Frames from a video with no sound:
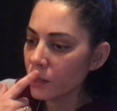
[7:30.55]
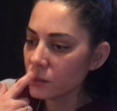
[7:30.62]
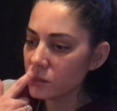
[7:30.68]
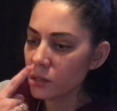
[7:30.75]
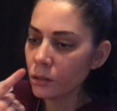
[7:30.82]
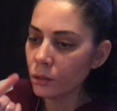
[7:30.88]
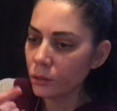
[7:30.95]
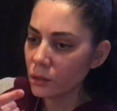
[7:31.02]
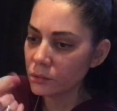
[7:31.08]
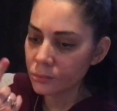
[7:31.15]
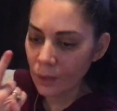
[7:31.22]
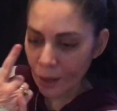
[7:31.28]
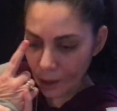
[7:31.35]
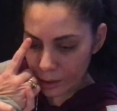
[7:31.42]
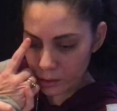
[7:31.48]
She noticed
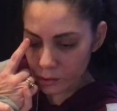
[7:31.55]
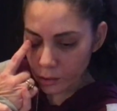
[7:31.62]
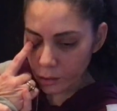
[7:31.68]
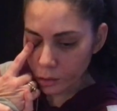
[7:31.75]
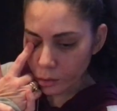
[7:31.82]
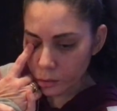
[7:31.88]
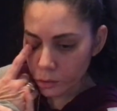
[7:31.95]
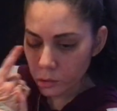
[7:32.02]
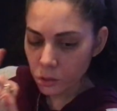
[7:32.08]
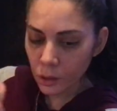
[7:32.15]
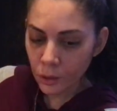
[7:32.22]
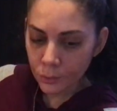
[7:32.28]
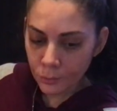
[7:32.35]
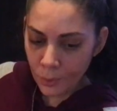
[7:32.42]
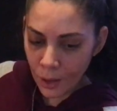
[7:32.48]
my eyes didn't close
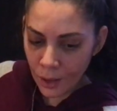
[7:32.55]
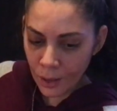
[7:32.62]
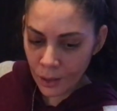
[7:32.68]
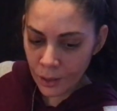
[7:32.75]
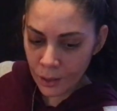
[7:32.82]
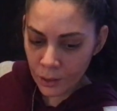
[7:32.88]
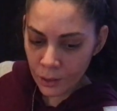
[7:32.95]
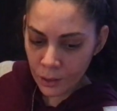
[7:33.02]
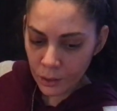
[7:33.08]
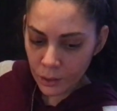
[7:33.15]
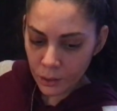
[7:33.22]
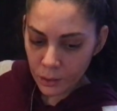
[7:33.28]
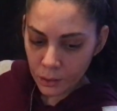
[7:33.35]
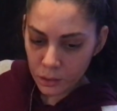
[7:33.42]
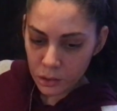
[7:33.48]
all the way.
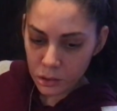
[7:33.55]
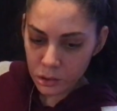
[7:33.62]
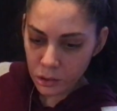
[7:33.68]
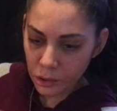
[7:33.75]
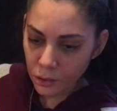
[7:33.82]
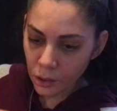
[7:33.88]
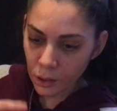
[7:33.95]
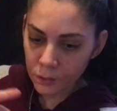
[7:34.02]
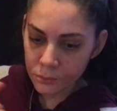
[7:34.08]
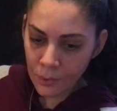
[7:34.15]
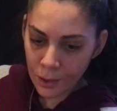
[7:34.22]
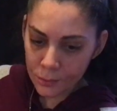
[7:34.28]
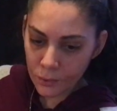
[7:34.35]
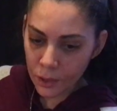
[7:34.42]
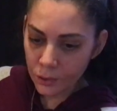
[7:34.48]
She thought
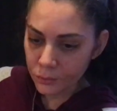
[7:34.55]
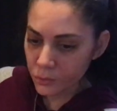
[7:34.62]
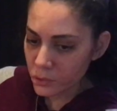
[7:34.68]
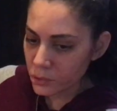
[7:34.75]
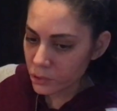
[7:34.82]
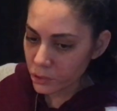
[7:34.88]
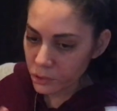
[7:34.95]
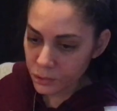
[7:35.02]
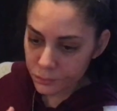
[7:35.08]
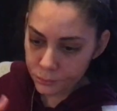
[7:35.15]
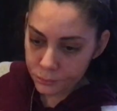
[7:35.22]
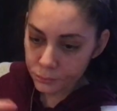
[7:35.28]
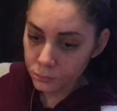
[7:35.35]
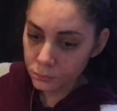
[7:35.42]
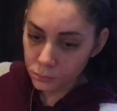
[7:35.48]
maybe it was just
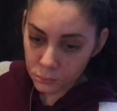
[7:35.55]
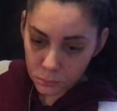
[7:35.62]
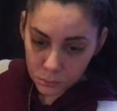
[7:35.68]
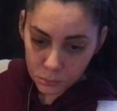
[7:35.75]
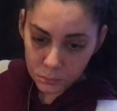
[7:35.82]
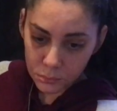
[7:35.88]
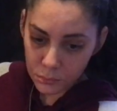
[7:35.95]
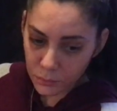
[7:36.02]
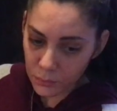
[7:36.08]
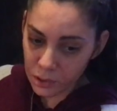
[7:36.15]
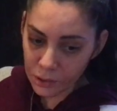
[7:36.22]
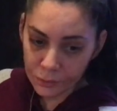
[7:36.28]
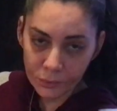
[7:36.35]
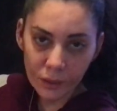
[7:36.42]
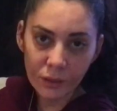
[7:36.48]

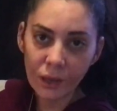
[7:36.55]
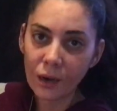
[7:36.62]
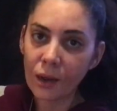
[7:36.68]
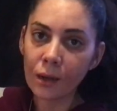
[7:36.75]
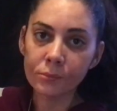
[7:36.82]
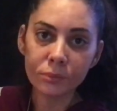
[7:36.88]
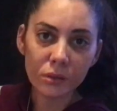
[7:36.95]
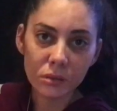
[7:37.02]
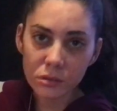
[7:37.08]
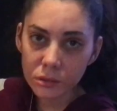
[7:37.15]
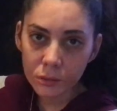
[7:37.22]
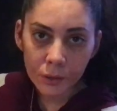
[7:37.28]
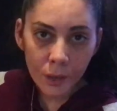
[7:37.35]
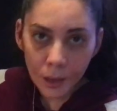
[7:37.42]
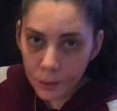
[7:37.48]
something that happens
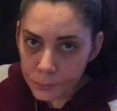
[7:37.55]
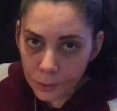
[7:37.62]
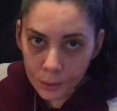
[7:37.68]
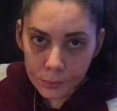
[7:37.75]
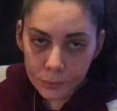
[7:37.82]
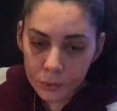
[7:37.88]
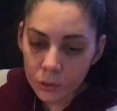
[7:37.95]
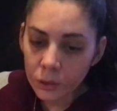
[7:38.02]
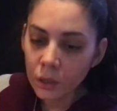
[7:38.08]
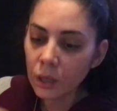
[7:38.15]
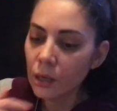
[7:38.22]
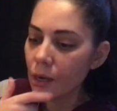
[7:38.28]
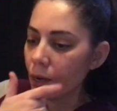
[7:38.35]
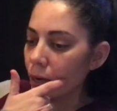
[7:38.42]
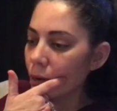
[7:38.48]
to a lot of people.
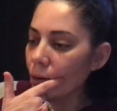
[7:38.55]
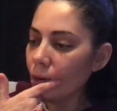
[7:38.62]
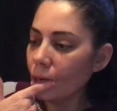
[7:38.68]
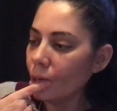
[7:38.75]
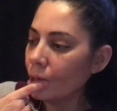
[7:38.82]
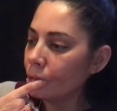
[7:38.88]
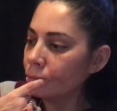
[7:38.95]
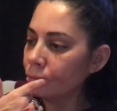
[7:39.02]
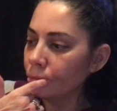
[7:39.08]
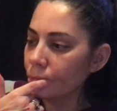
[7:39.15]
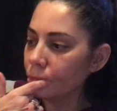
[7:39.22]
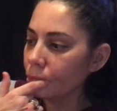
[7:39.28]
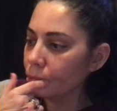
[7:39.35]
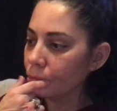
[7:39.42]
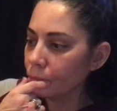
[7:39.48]
And